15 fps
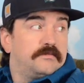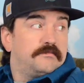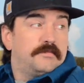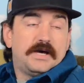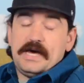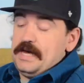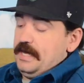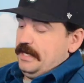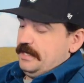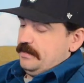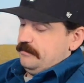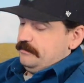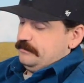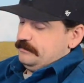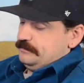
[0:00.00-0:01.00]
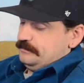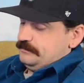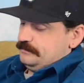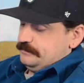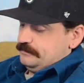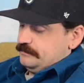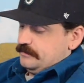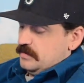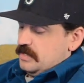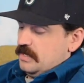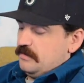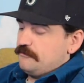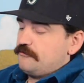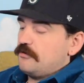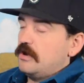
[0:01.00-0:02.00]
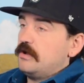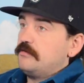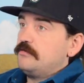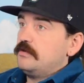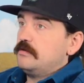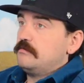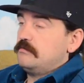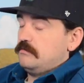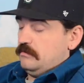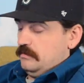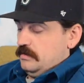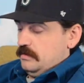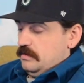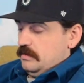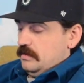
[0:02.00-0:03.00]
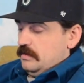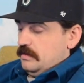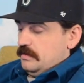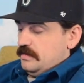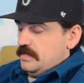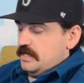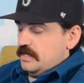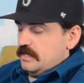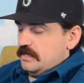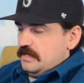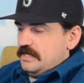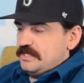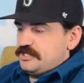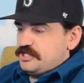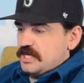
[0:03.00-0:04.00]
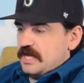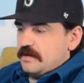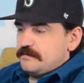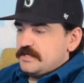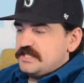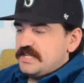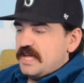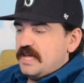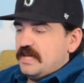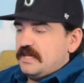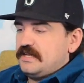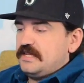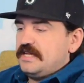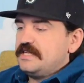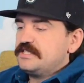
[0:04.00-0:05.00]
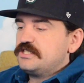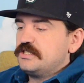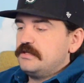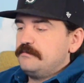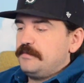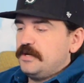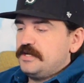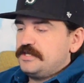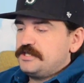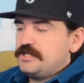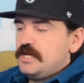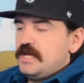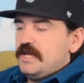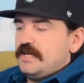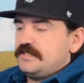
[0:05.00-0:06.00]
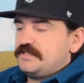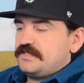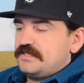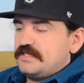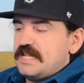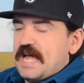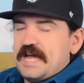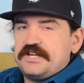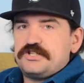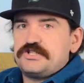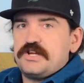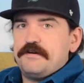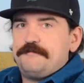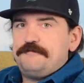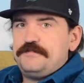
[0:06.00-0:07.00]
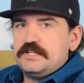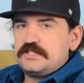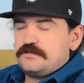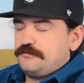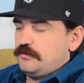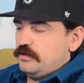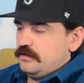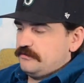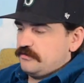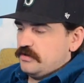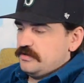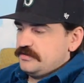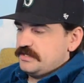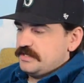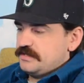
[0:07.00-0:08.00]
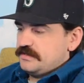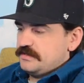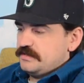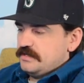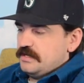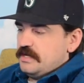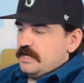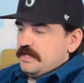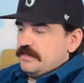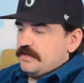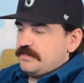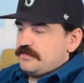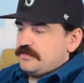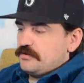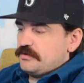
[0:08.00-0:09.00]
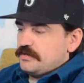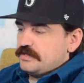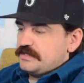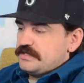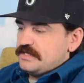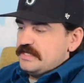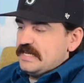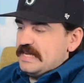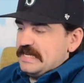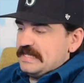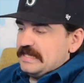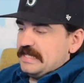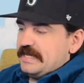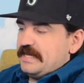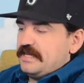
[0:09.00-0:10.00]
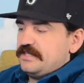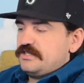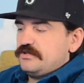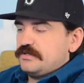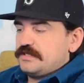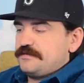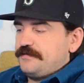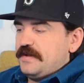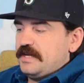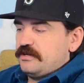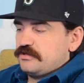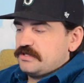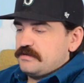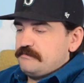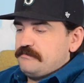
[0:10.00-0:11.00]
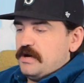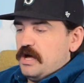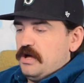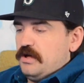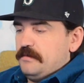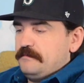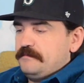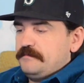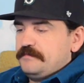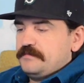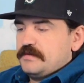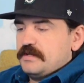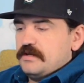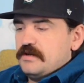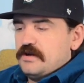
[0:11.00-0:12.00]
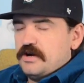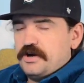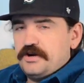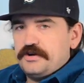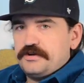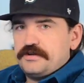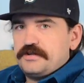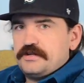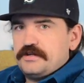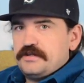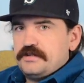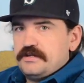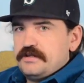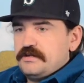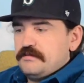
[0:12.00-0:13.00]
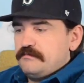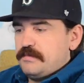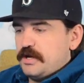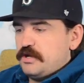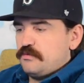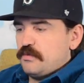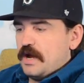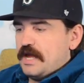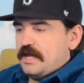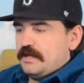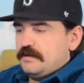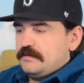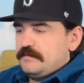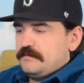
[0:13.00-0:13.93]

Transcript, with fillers: behind him, in front of him. Then he jammed his hand into the bush and snatched a fistful of roses, the thorns needling into his fingers and palm. Hurt, but he ran.